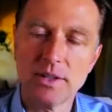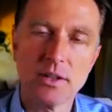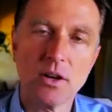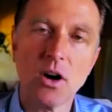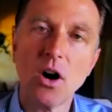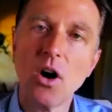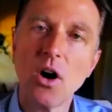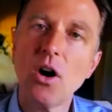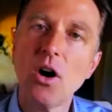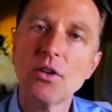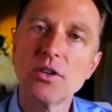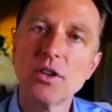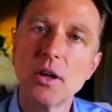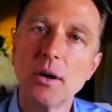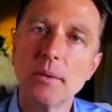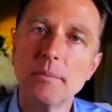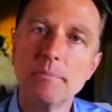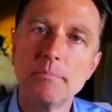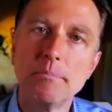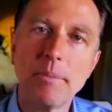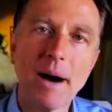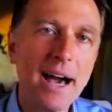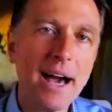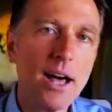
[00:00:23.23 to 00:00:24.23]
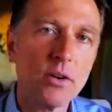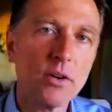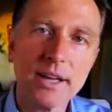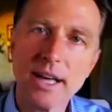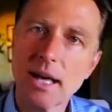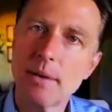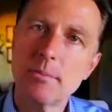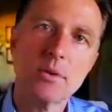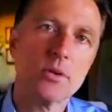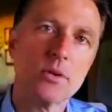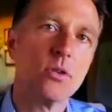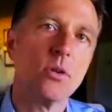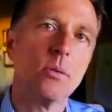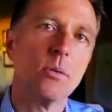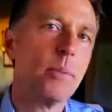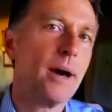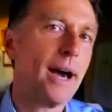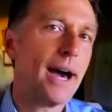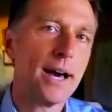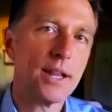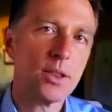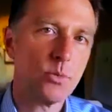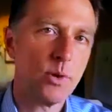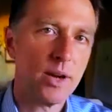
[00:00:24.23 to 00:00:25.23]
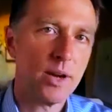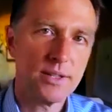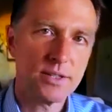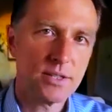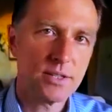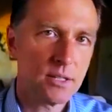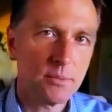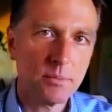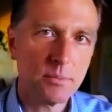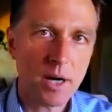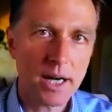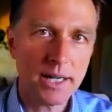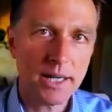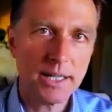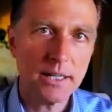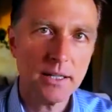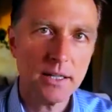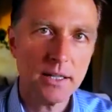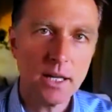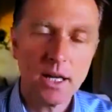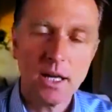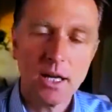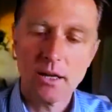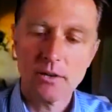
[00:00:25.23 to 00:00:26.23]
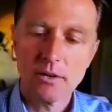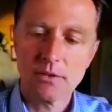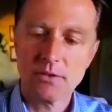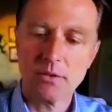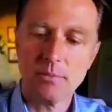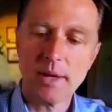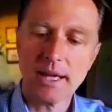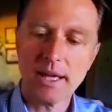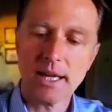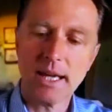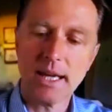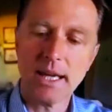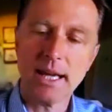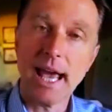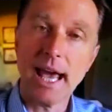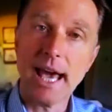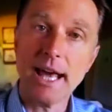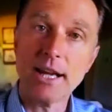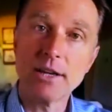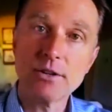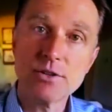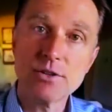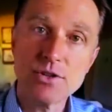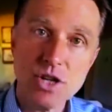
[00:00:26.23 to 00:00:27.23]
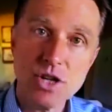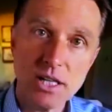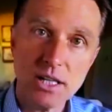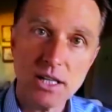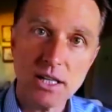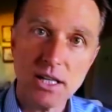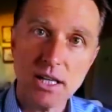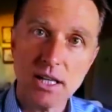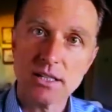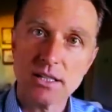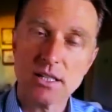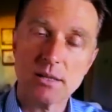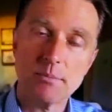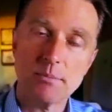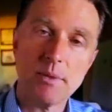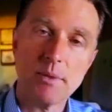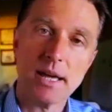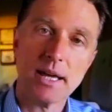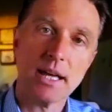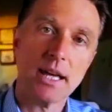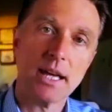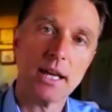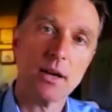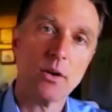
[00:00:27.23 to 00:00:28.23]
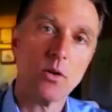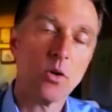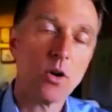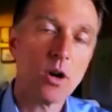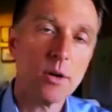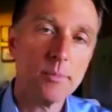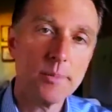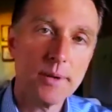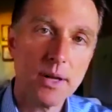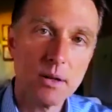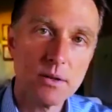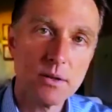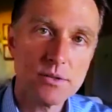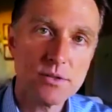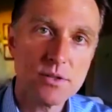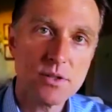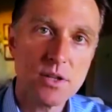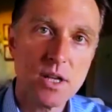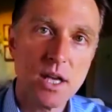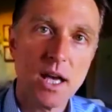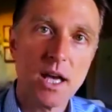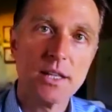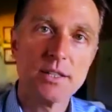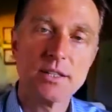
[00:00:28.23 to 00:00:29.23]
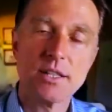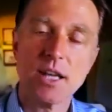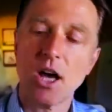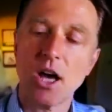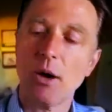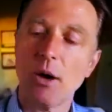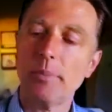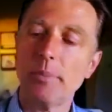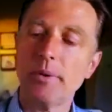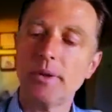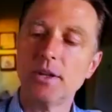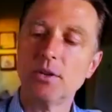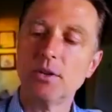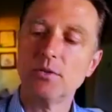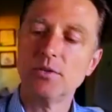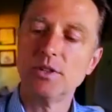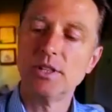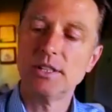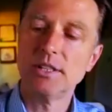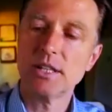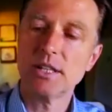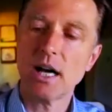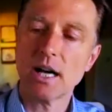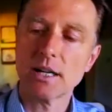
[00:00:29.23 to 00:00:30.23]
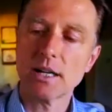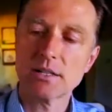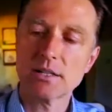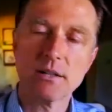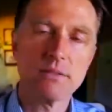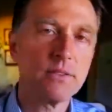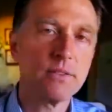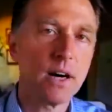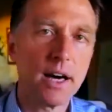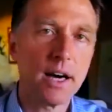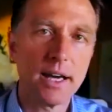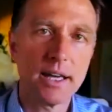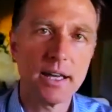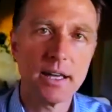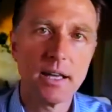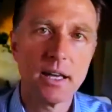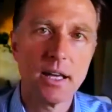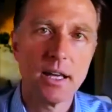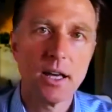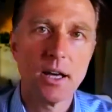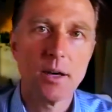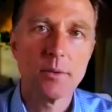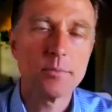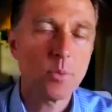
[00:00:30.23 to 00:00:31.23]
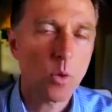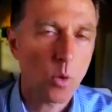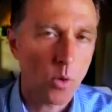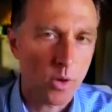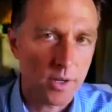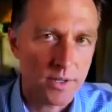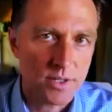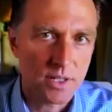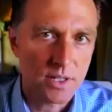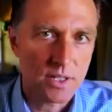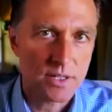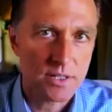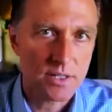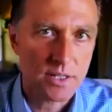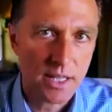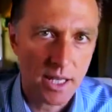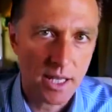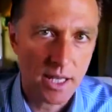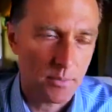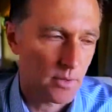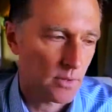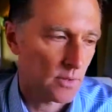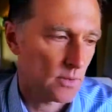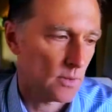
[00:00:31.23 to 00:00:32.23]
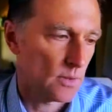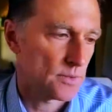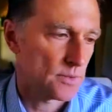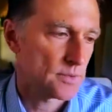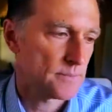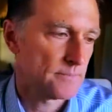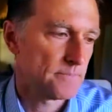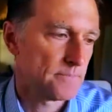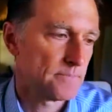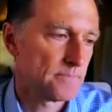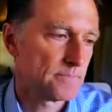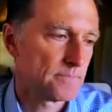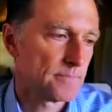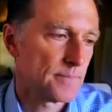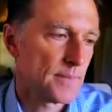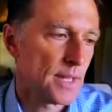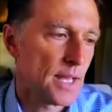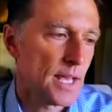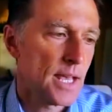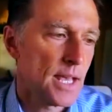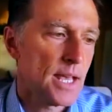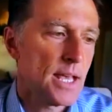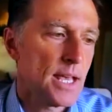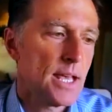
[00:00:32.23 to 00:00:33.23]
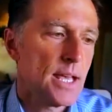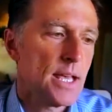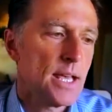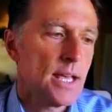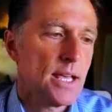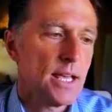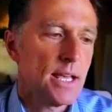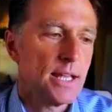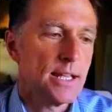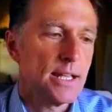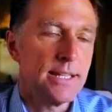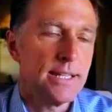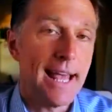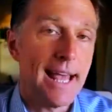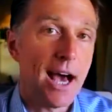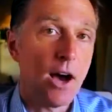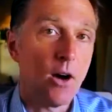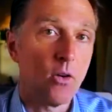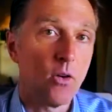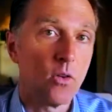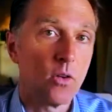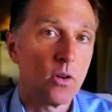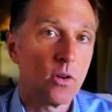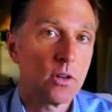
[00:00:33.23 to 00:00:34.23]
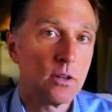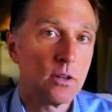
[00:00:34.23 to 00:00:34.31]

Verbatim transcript: in all the biochemical pathways in the body from making energy to making hormones to helping you detoxify poisonous chemicals. Now,